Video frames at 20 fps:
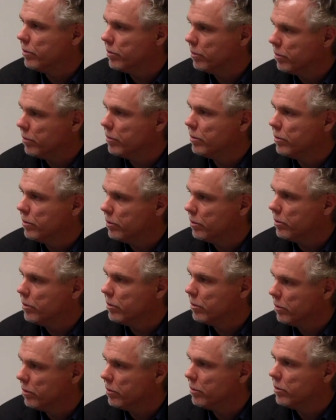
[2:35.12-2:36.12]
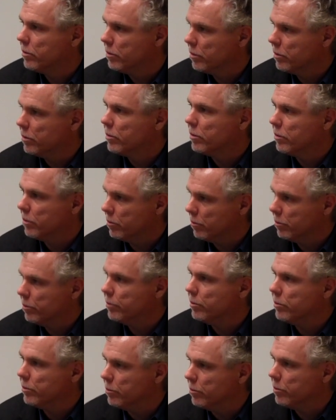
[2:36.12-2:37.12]

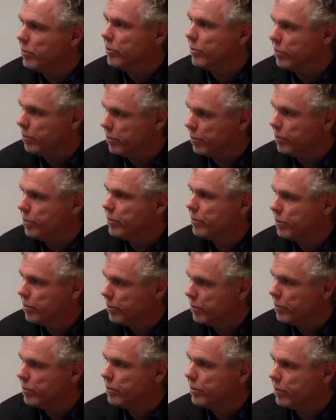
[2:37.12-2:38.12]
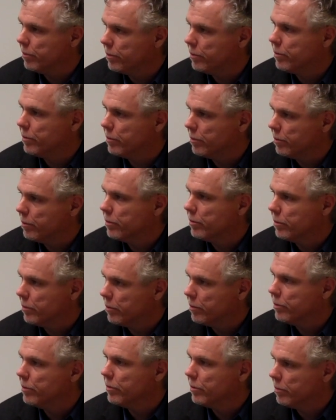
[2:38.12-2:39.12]

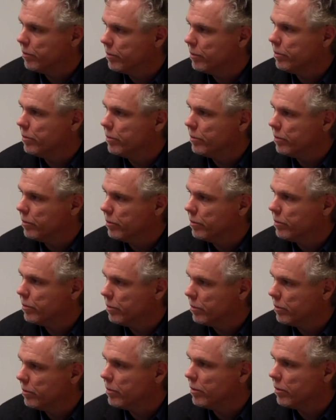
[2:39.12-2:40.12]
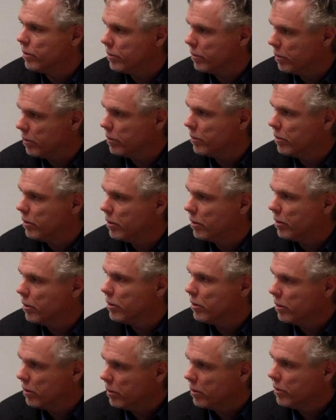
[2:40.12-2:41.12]

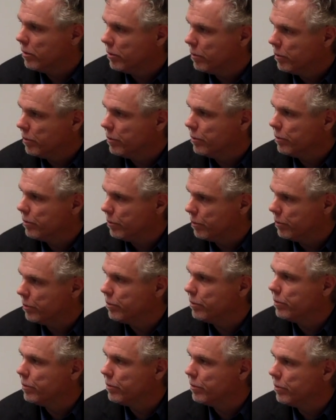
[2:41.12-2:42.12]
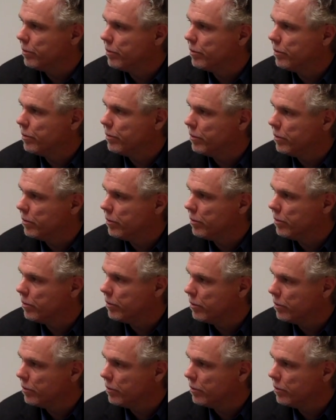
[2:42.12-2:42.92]
(silent)